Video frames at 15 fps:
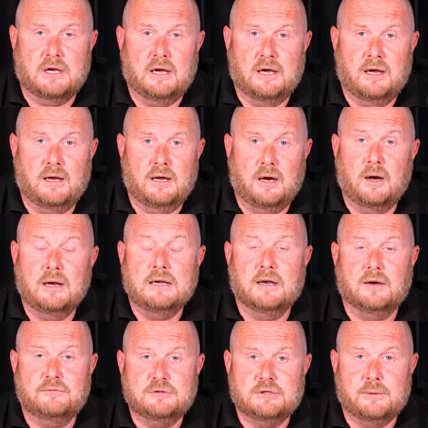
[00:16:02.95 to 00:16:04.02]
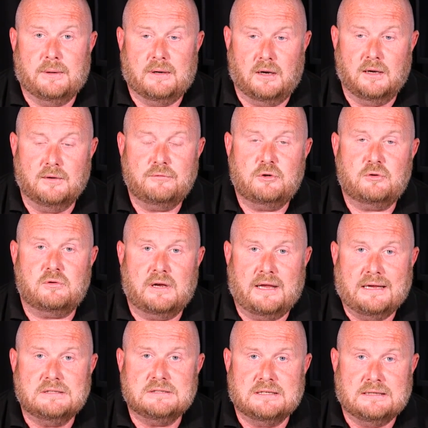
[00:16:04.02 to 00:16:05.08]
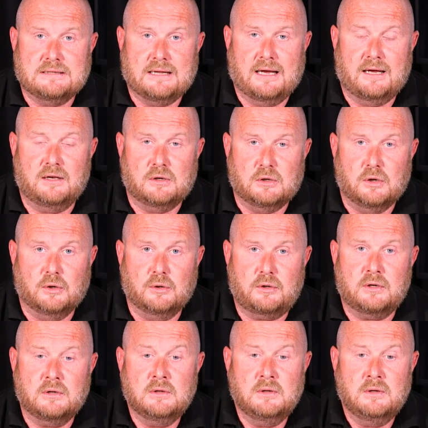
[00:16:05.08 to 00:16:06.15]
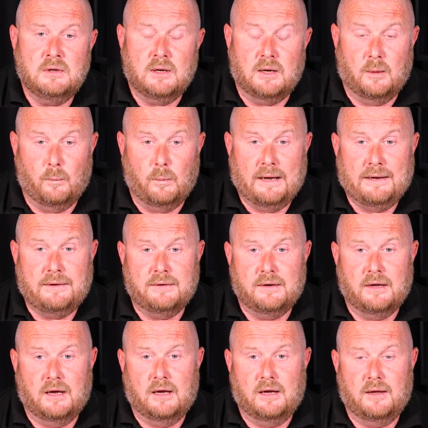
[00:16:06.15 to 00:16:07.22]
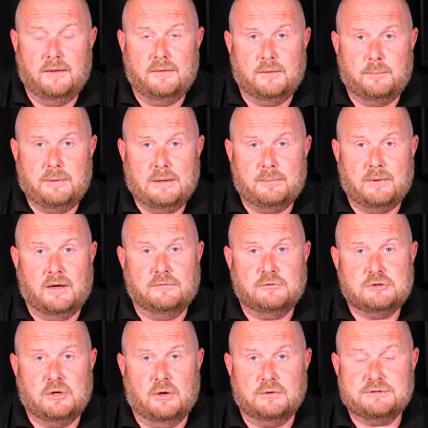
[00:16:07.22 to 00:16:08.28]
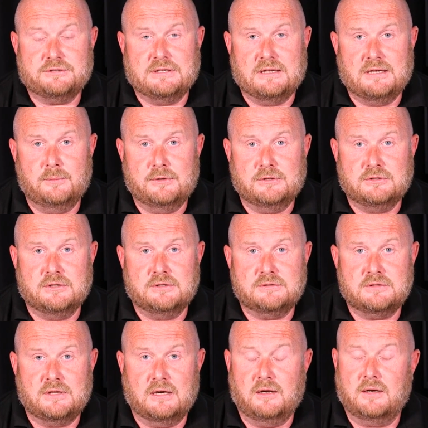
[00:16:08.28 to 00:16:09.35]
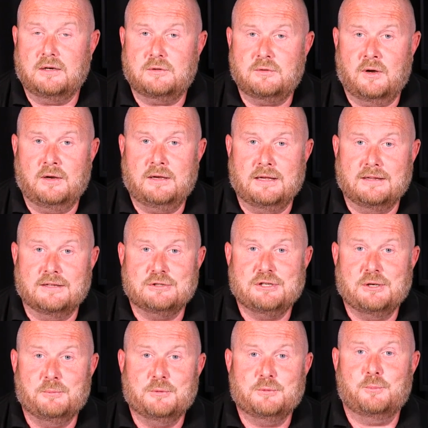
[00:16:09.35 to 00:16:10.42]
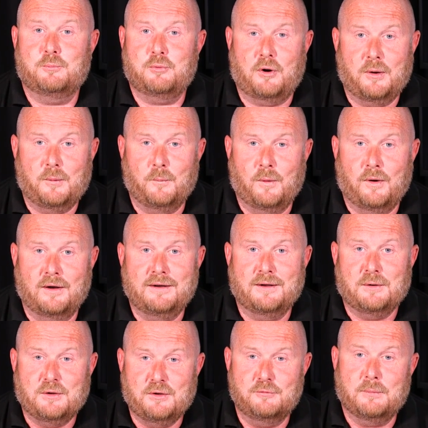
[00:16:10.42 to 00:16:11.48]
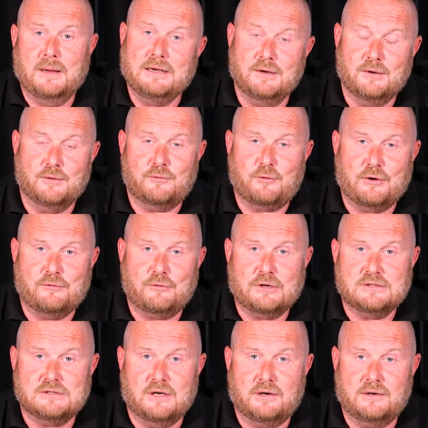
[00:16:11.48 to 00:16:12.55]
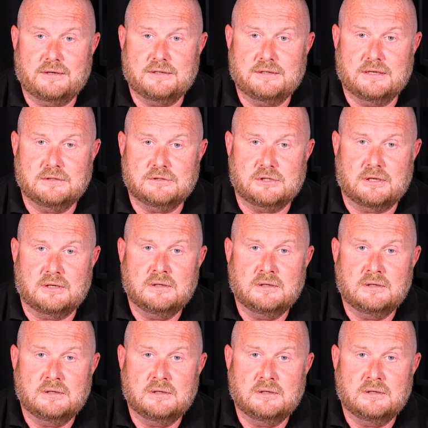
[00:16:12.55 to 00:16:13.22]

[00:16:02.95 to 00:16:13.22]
I love creating that look. And when the people I've shot see the images, they're like, crikey, the gym was bright white and you've made it look very, very dark and dingy.